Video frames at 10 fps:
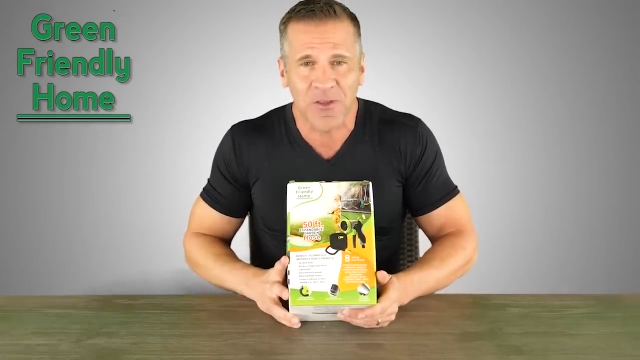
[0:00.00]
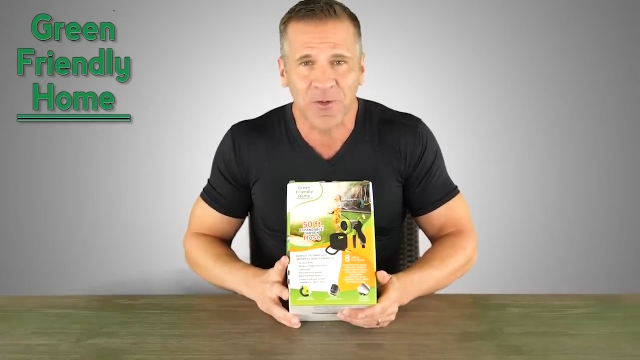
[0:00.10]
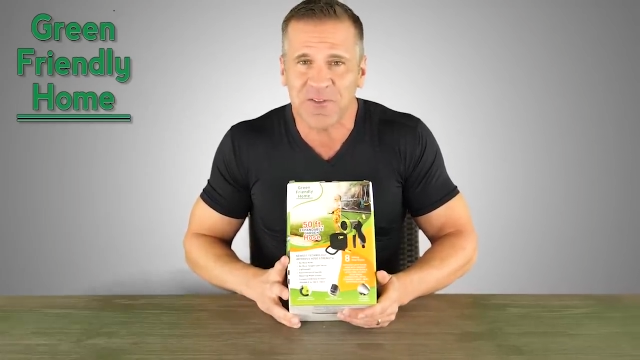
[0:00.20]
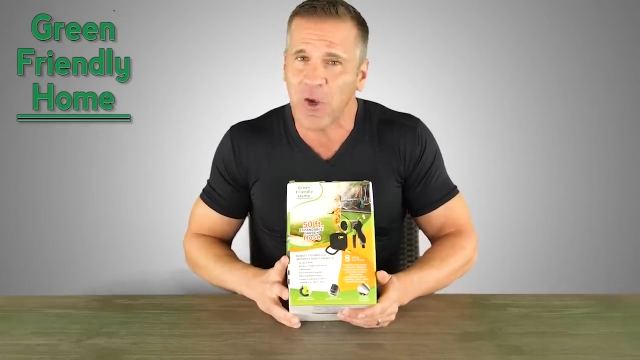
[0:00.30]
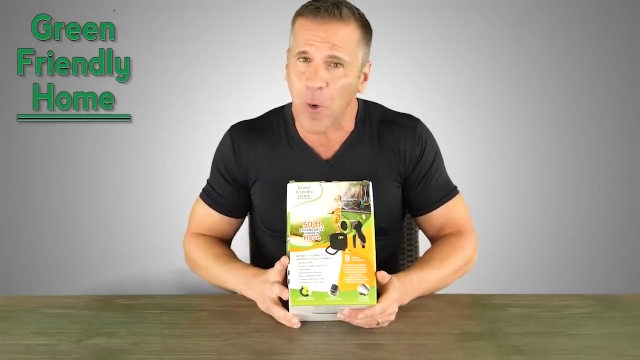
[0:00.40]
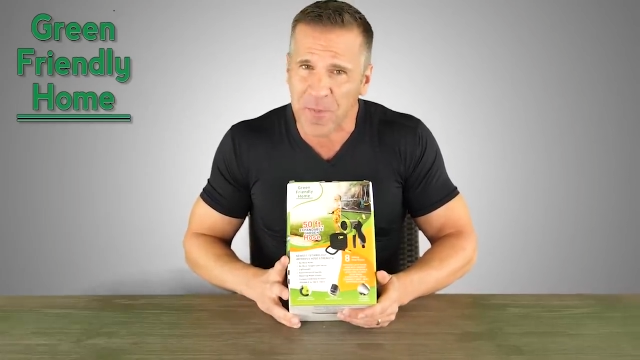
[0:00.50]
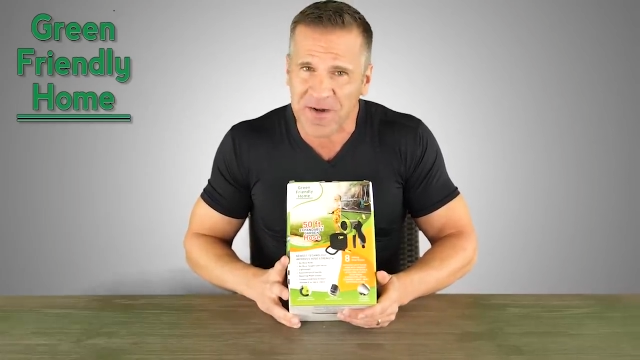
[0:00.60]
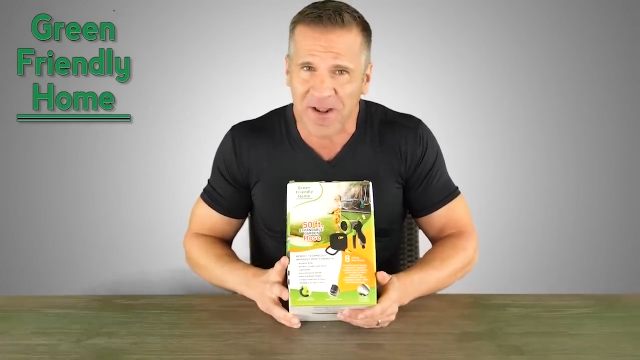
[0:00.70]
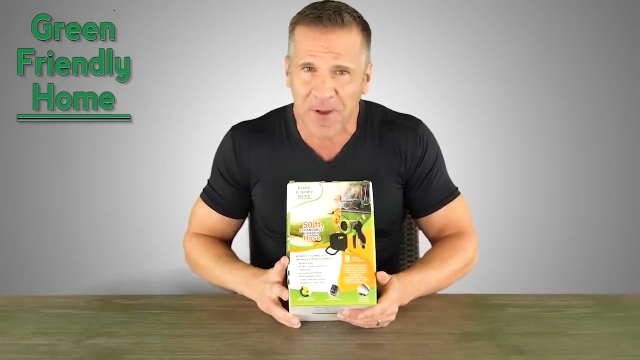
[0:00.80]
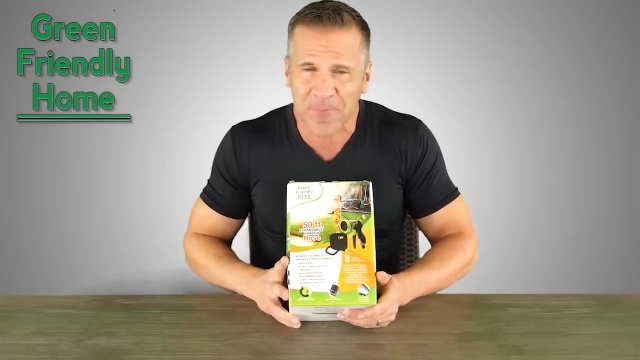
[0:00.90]
So let's open
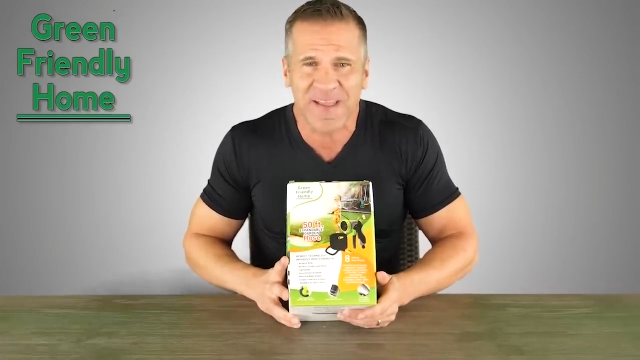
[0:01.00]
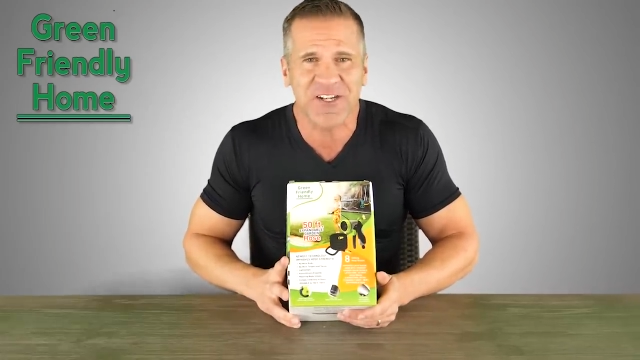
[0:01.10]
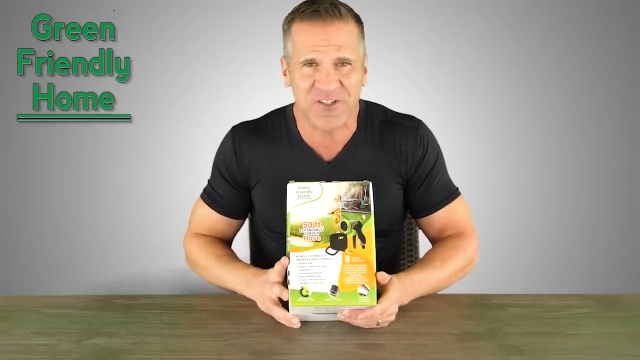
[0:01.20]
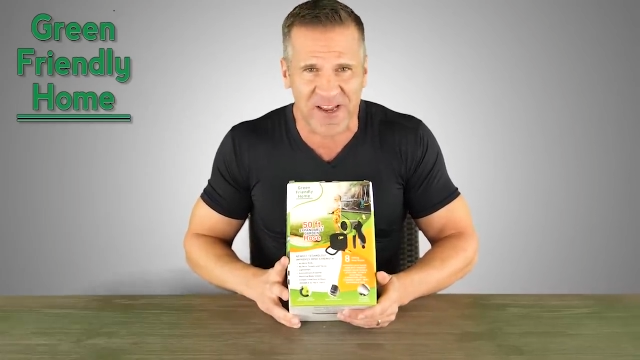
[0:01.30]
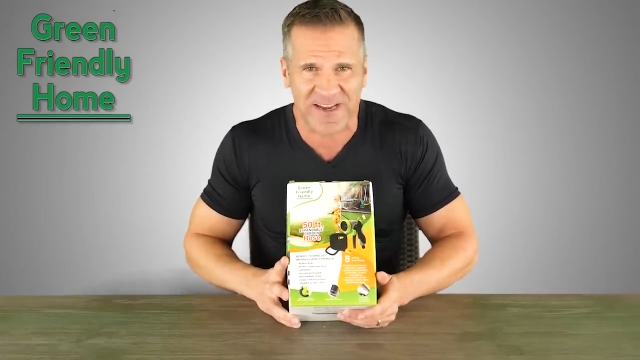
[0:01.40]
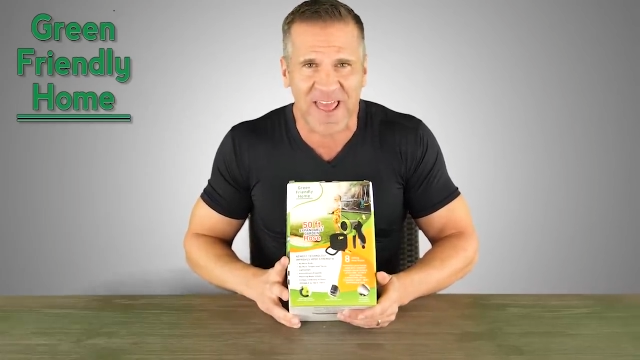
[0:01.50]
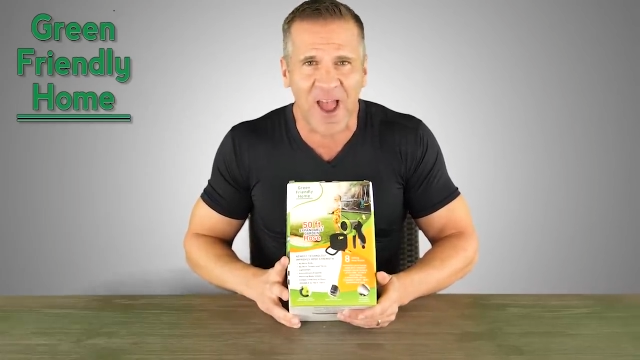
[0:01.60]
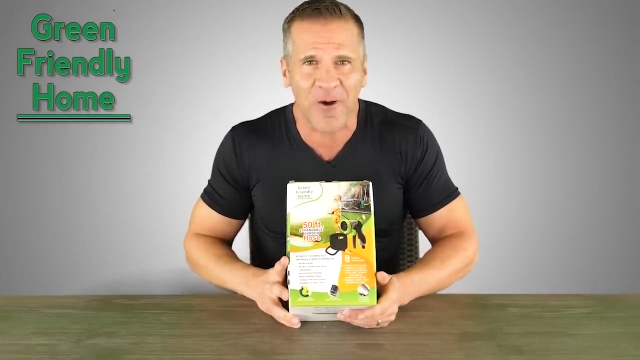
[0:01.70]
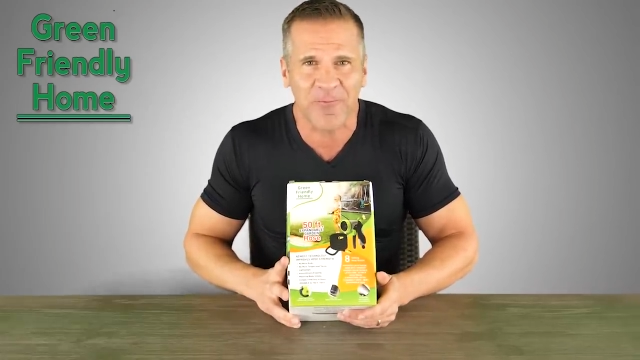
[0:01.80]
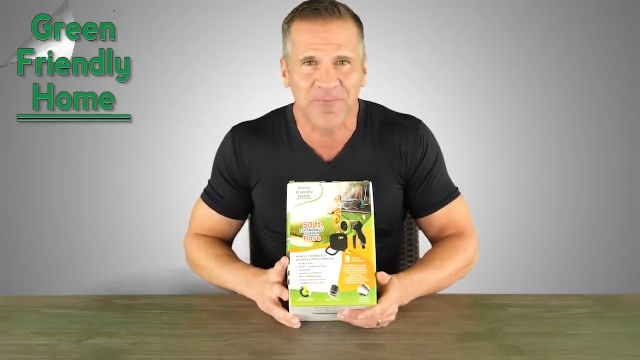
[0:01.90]
it up and check it
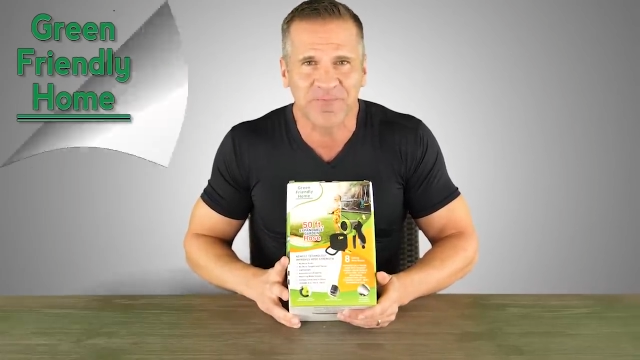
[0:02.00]
out.